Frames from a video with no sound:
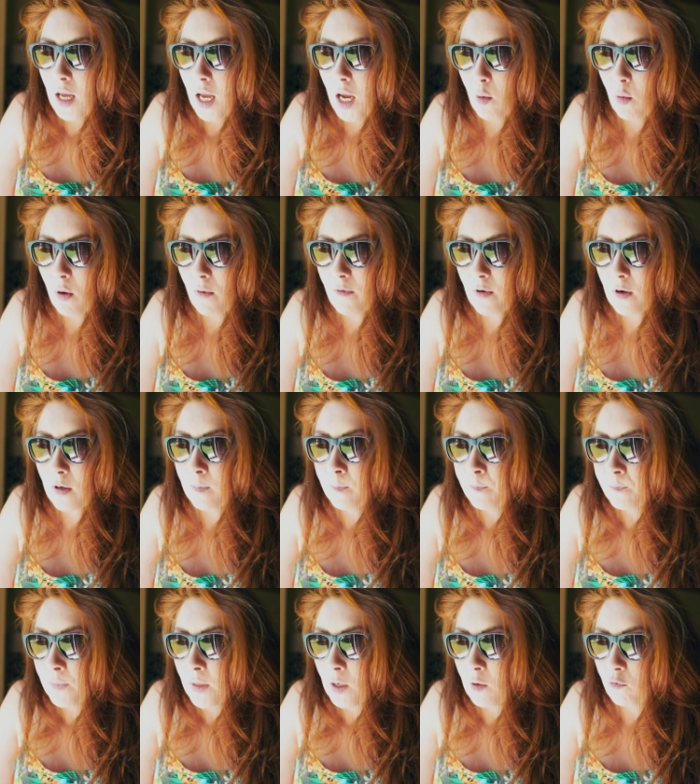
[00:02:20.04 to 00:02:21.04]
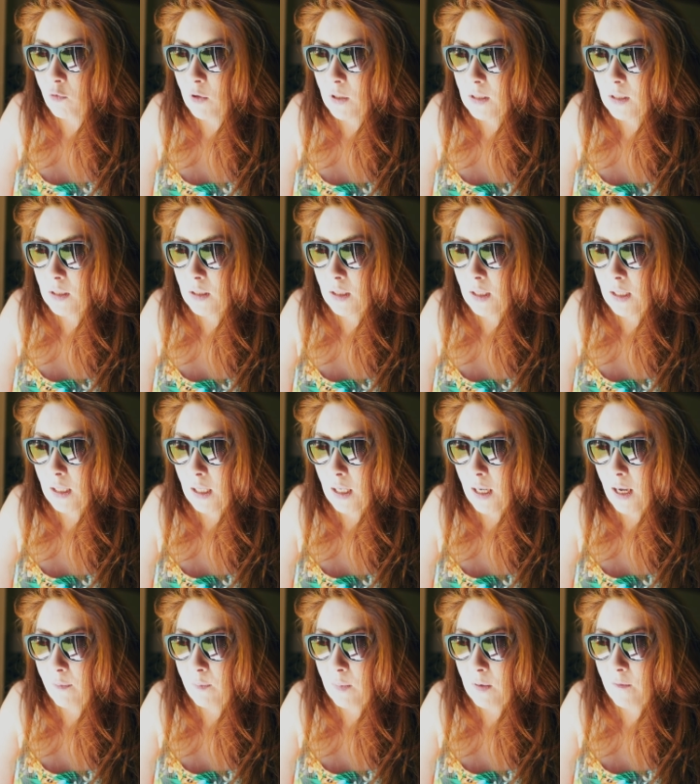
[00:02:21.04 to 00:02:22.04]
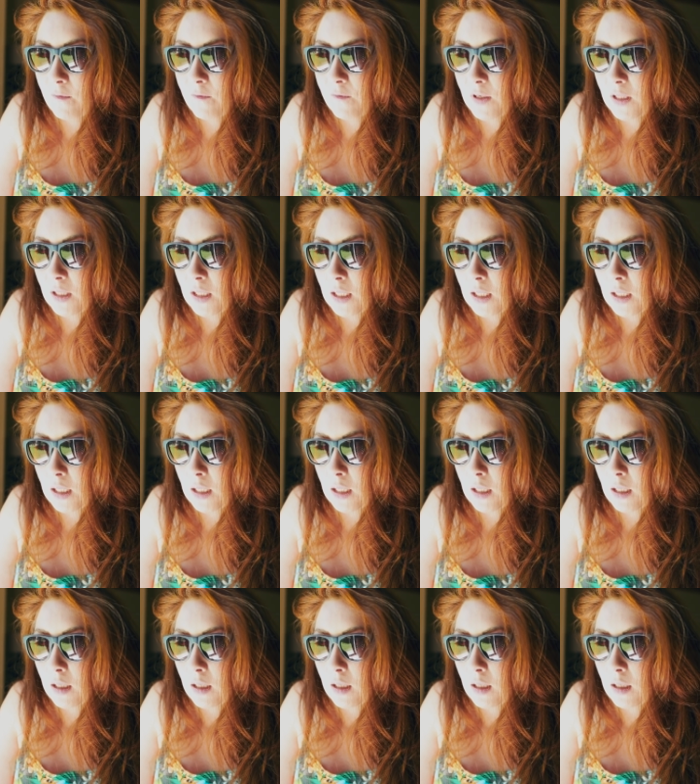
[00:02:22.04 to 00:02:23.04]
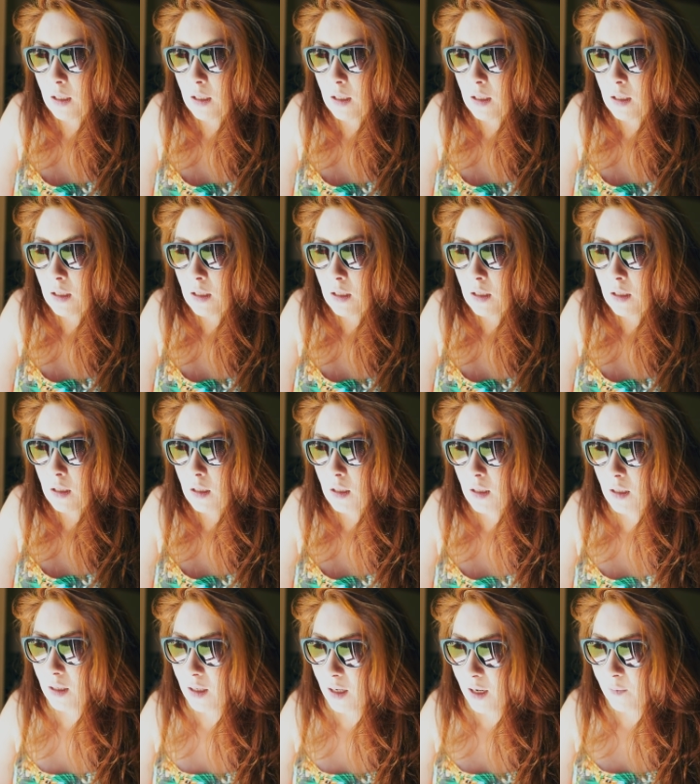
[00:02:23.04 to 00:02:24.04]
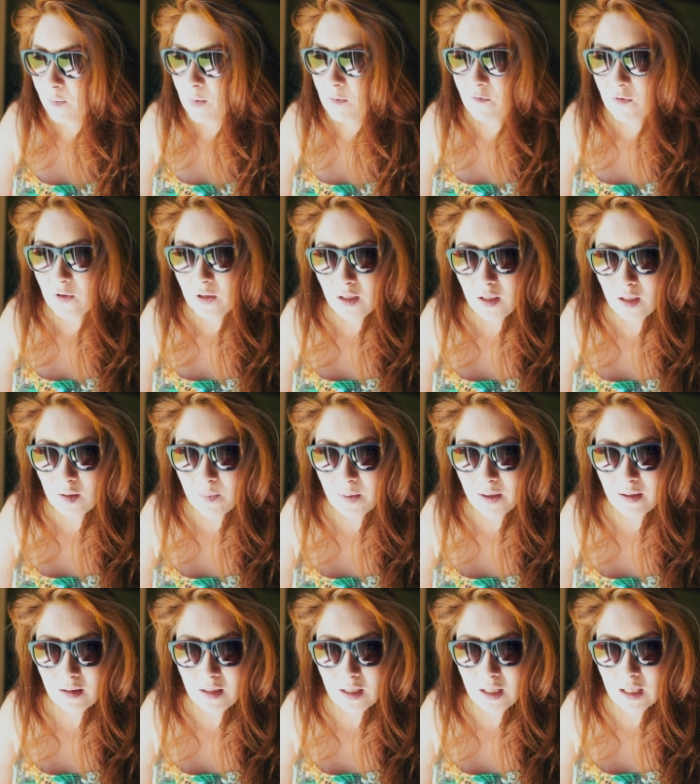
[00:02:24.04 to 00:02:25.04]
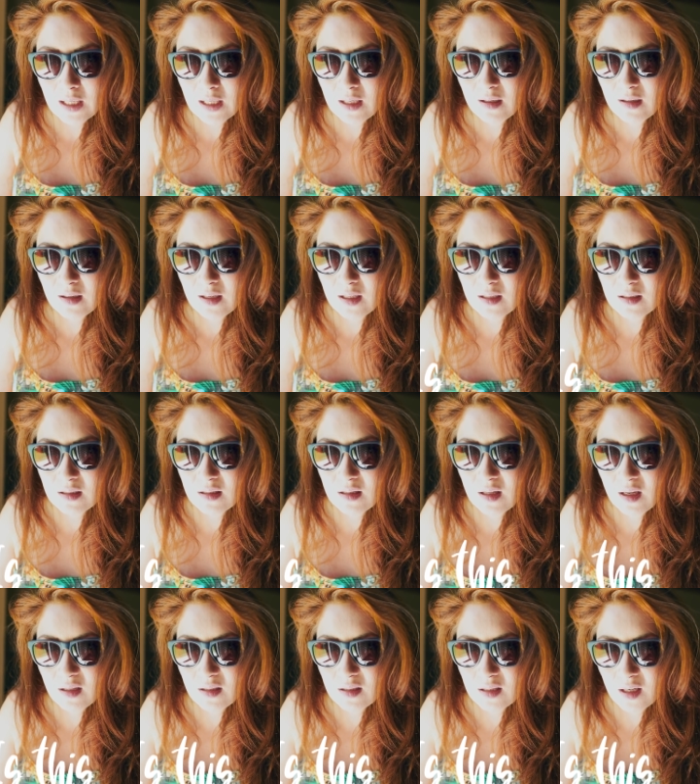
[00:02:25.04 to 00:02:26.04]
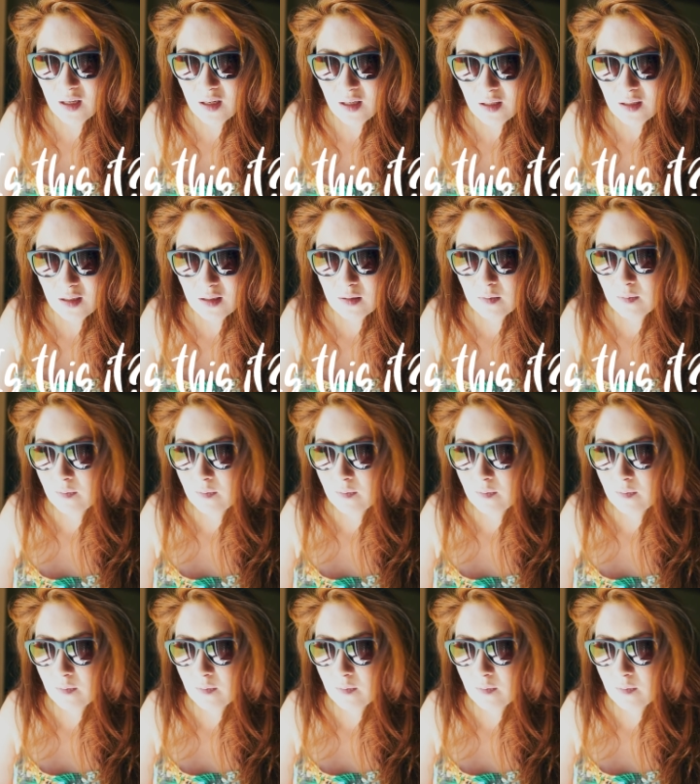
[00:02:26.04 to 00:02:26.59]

However, recently I've been feeling a bit like, is this it?